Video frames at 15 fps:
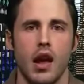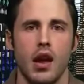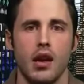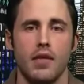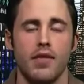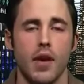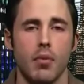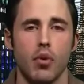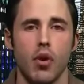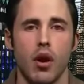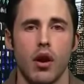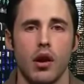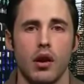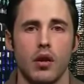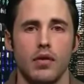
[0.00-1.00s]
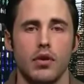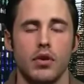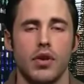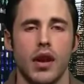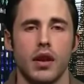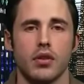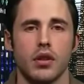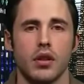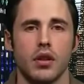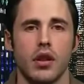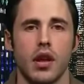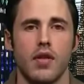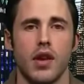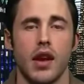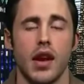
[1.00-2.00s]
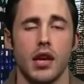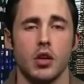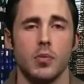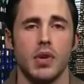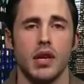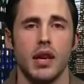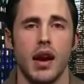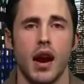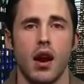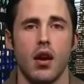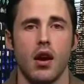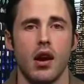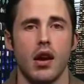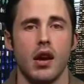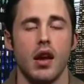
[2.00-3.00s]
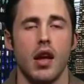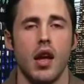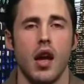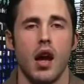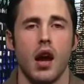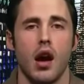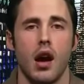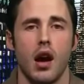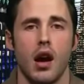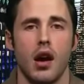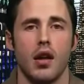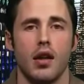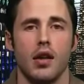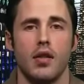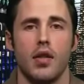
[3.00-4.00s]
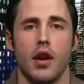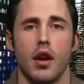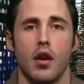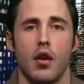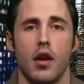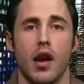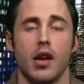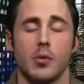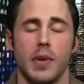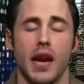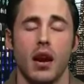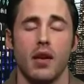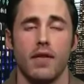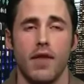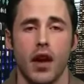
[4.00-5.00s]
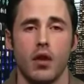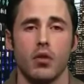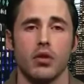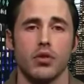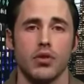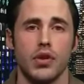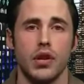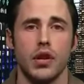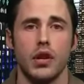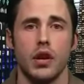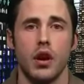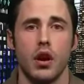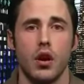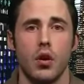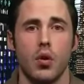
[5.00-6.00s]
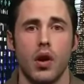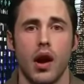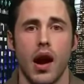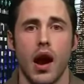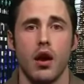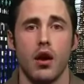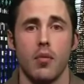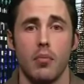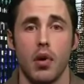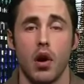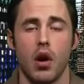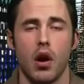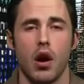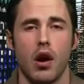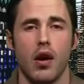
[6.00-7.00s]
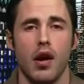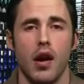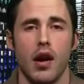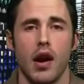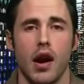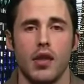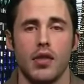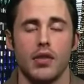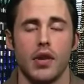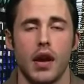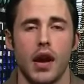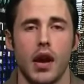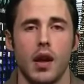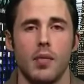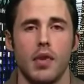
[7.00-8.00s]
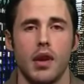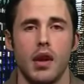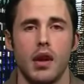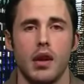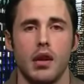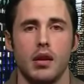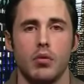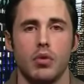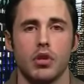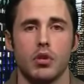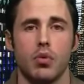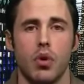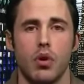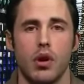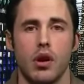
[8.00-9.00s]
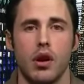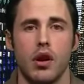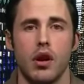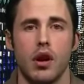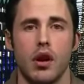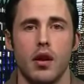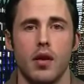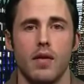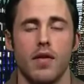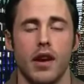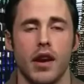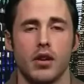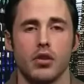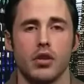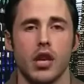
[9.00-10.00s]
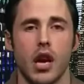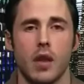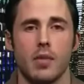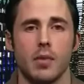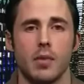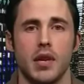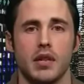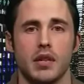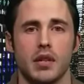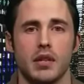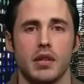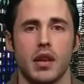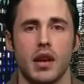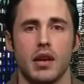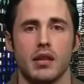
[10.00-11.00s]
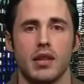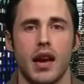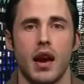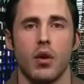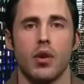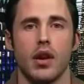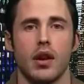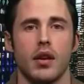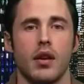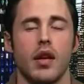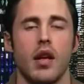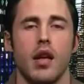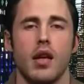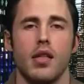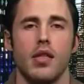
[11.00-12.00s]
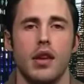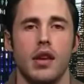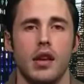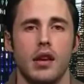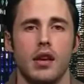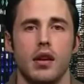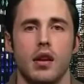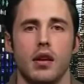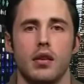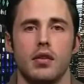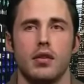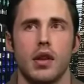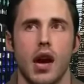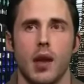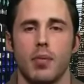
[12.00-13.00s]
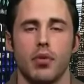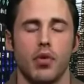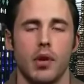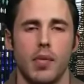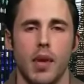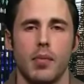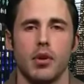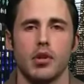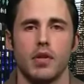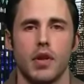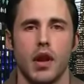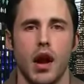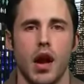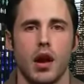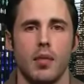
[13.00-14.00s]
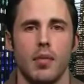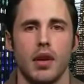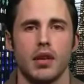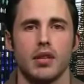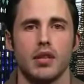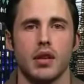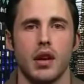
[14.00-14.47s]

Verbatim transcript: In February of 2011, HBGary uh, their HBGary Federal CEO, Aaron Barr, at the time, eh, he was quoted in a uh, Financial Times pieces as outing the uh, top three members of Anonymous.